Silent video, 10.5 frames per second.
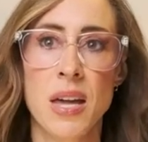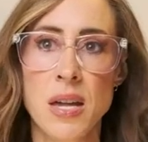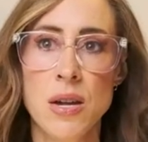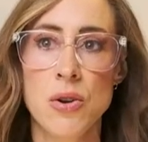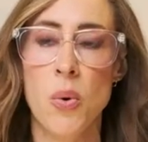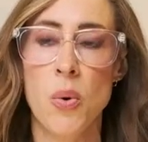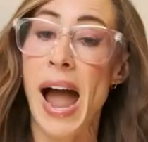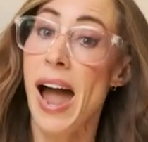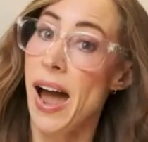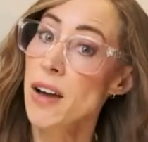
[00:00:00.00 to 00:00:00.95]
that you
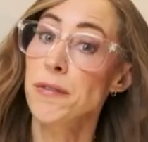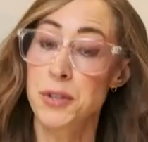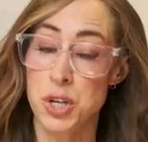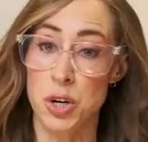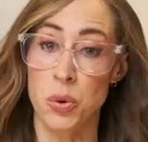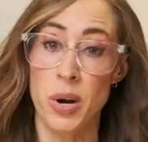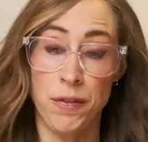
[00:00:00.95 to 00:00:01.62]
have to.